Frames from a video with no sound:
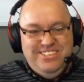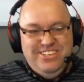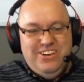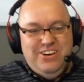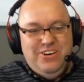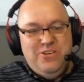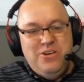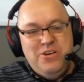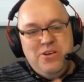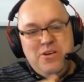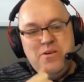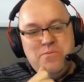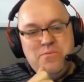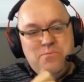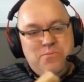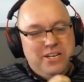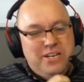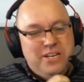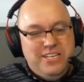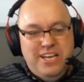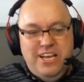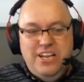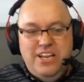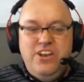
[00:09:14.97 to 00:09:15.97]
No,
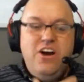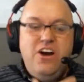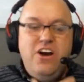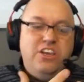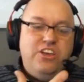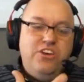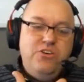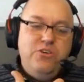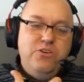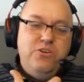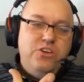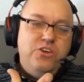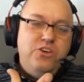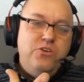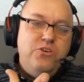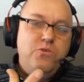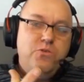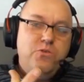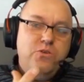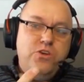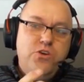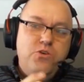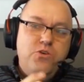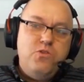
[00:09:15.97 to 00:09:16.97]
but uh, no, you
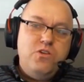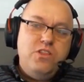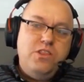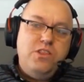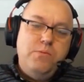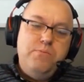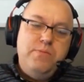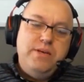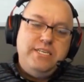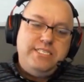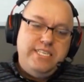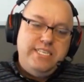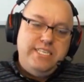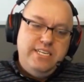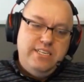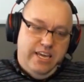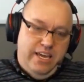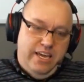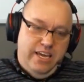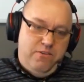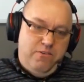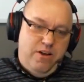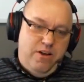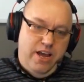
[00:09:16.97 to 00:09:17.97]
you you are the missing
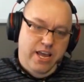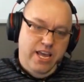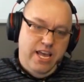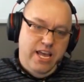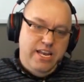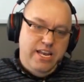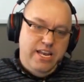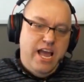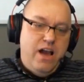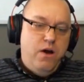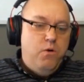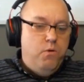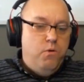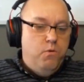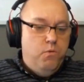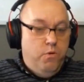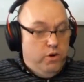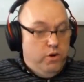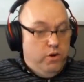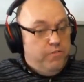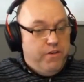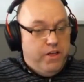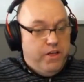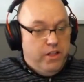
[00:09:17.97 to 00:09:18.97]
link, right? Now
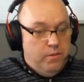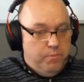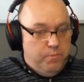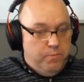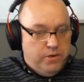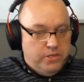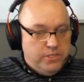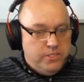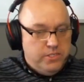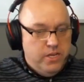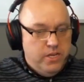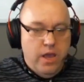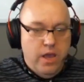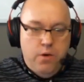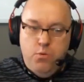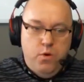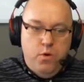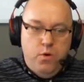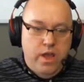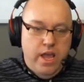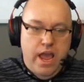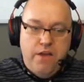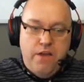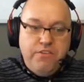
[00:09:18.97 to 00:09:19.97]
we're developers, and
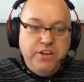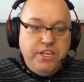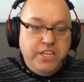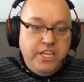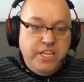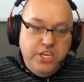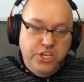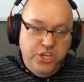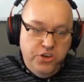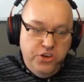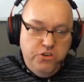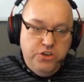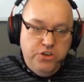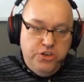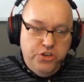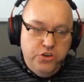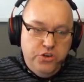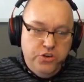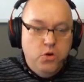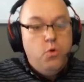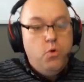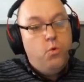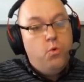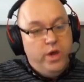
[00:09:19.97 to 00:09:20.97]
everything right. you
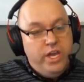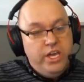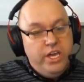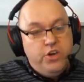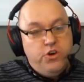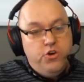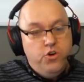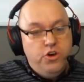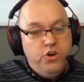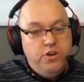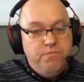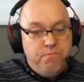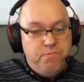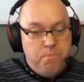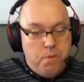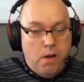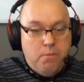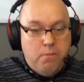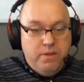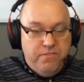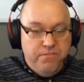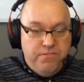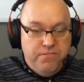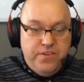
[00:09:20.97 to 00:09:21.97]
do, we could
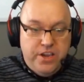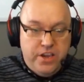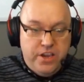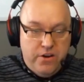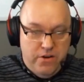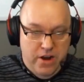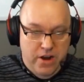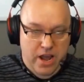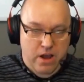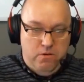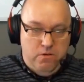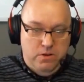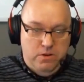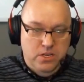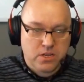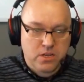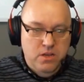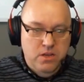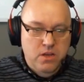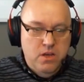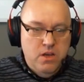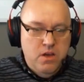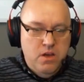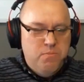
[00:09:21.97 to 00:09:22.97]
probably figure out.
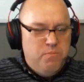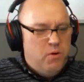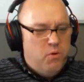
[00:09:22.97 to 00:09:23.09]
Sure.